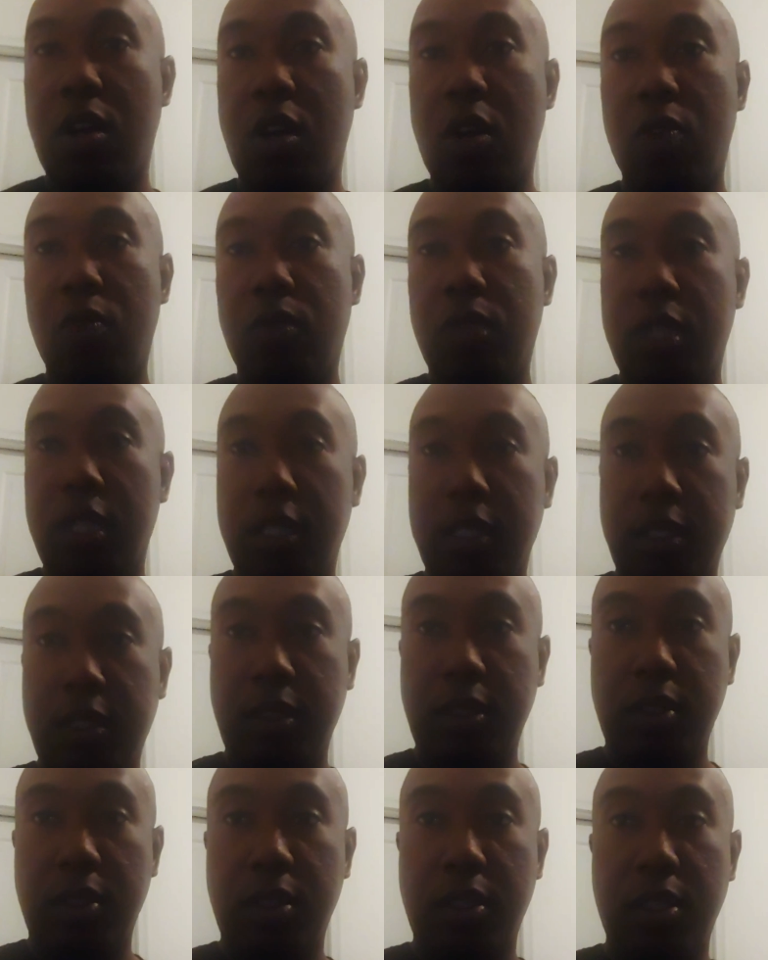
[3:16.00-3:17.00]
on
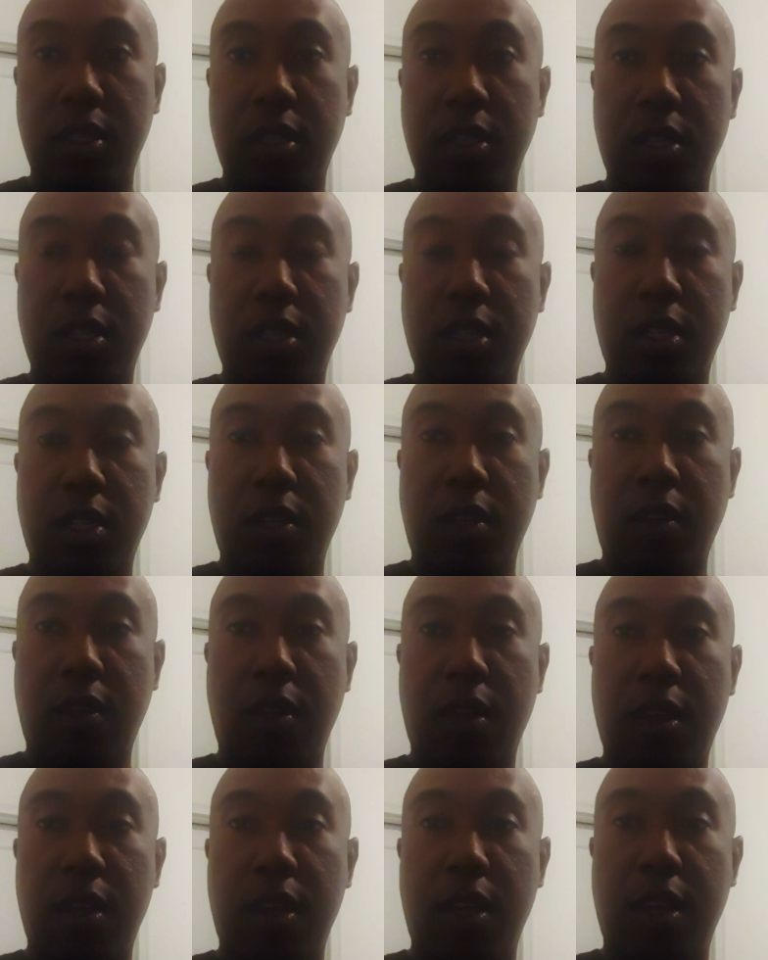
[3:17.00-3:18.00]
this,
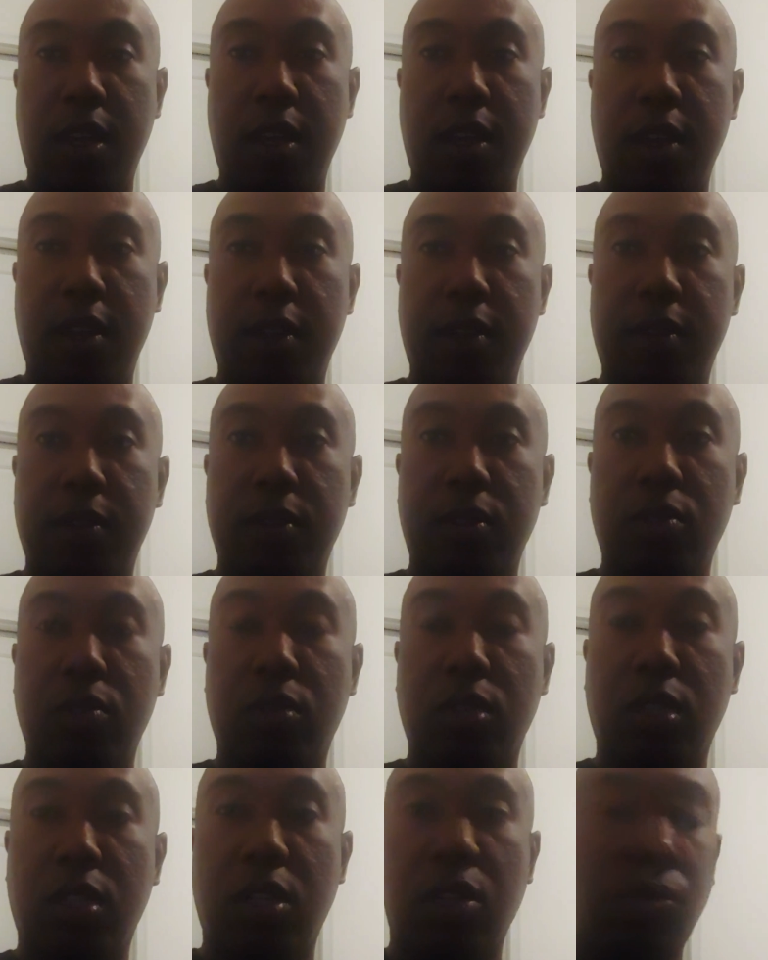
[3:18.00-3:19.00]
and you
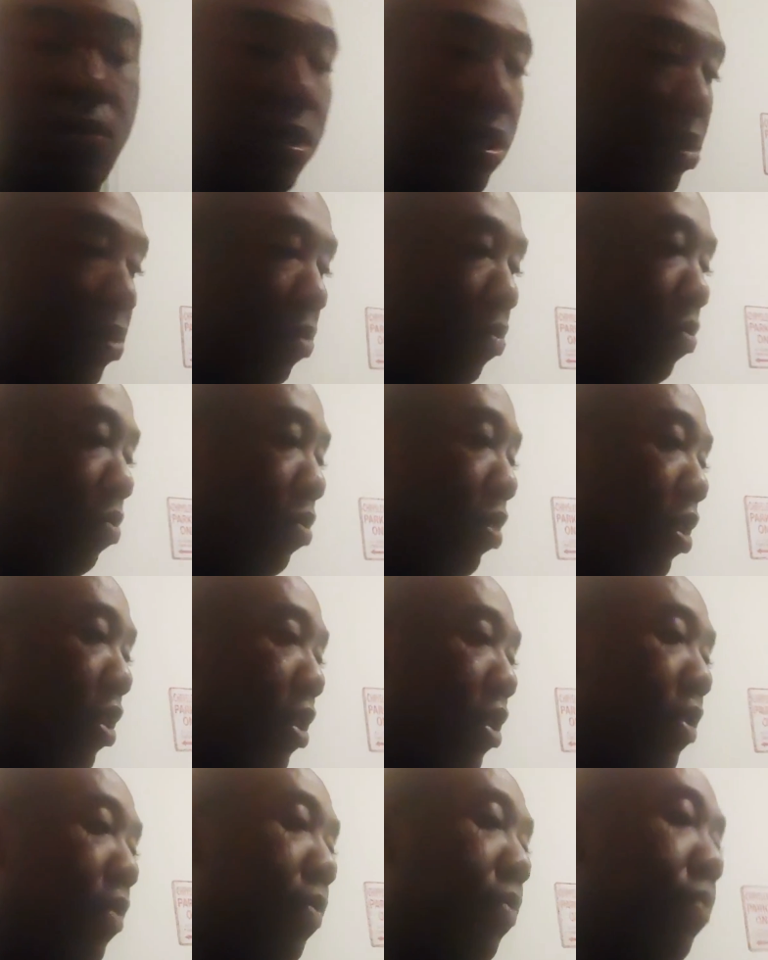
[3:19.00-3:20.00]
can go to
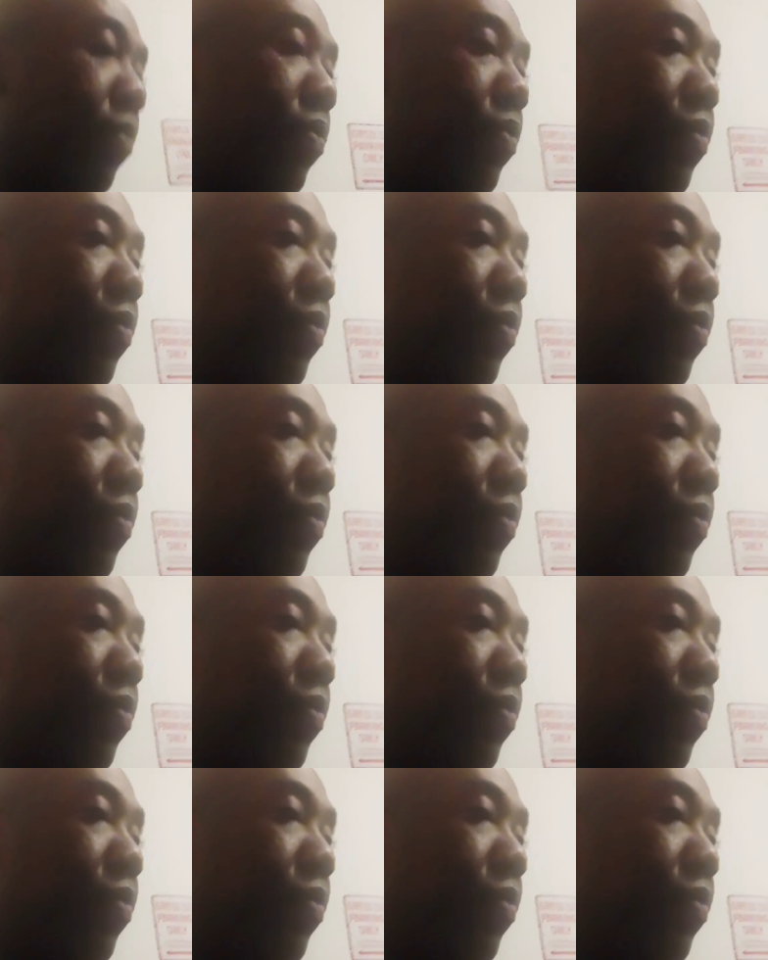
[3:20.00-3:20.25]
the